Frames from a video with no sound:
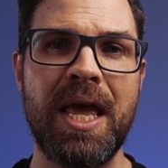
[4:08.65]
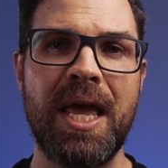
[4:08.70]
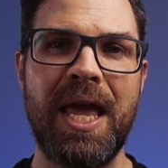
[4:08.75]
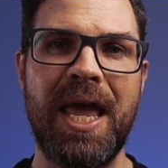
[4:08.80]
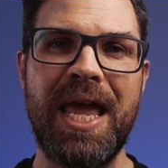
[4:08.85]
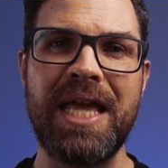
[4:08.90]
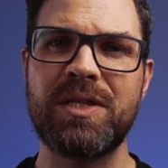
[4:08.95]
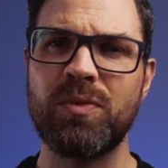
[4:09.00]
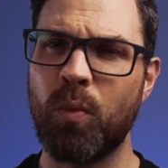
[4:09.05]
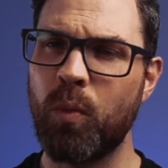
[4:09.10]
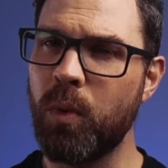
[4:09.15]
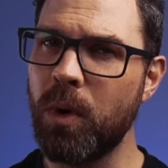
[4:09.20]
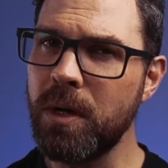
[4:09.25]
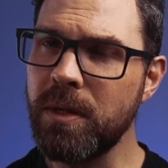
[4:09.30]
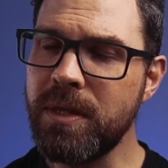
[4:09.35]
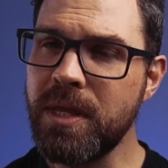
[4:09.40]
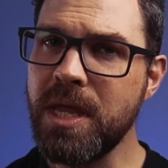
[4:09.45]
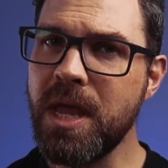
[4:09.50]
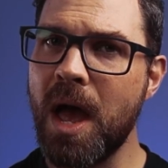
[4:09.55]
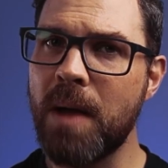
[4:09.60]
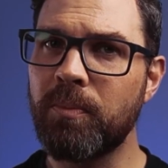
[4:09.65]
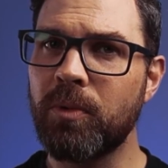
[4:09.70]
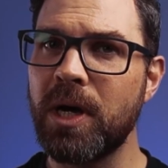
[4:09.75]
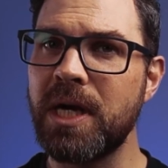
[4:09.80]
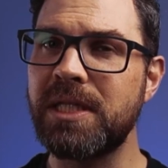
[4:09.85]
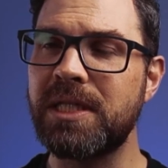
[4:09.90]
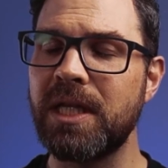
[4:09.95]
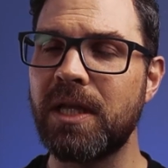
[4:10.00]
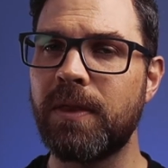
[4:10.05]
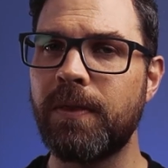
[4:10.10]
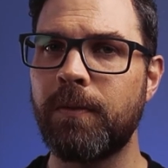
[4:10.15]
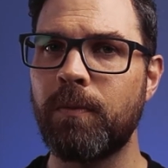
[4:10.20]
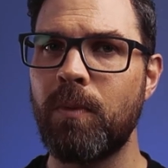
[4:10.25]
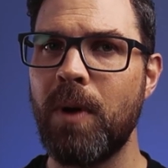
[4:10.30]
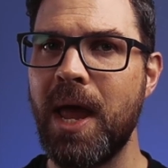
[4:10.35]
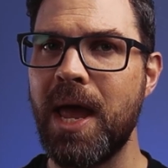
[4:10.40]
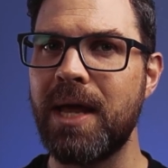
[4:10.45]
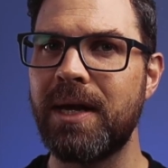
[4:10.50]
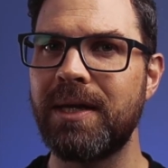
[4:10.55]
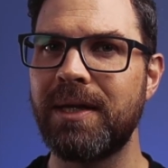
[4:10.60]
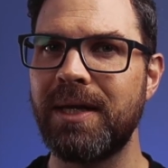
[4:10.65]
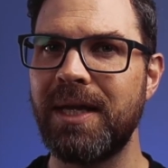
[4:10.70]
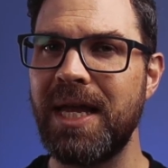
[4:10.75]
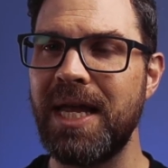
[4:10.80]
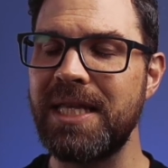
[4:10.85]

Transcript: it's worth the upgrade to Thread.